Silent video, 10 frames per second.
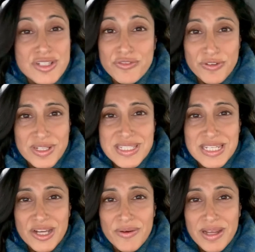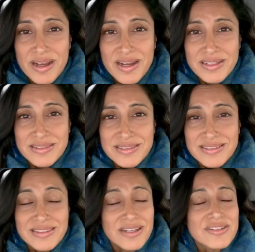a frenzy going on.
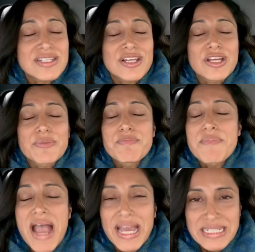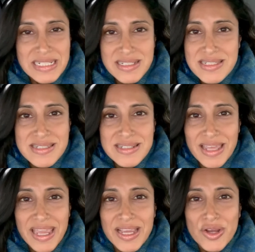There's a madness.
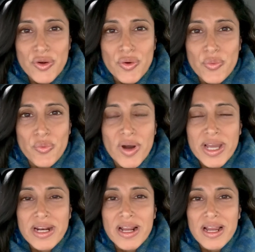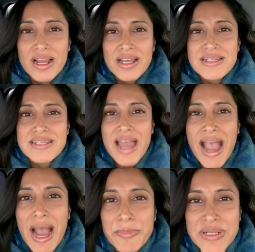Like, what is
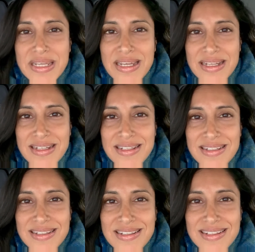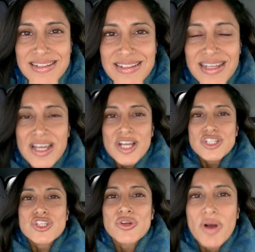happening
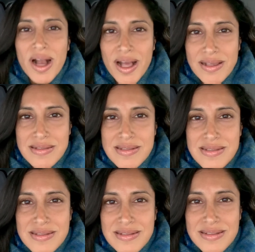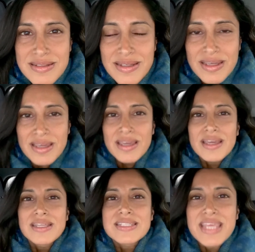to us?
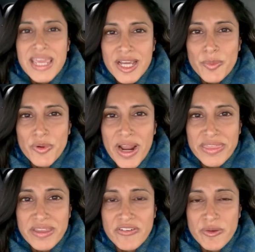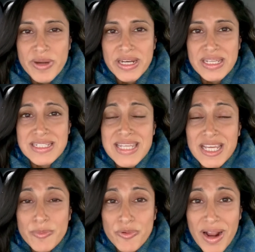Take a breath, everybody. Take
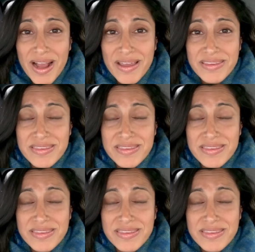a breath.